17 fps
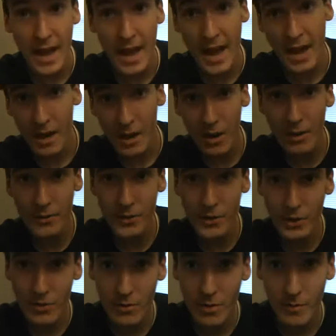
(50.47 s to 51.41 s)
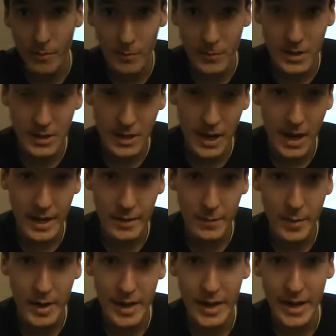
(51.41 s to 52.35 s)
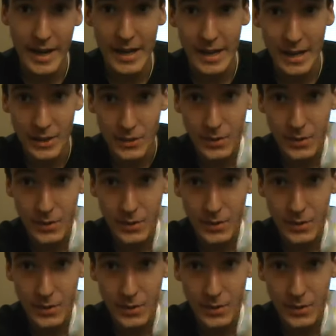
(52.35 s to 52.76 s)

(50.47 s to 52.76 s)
And I also decided to buy an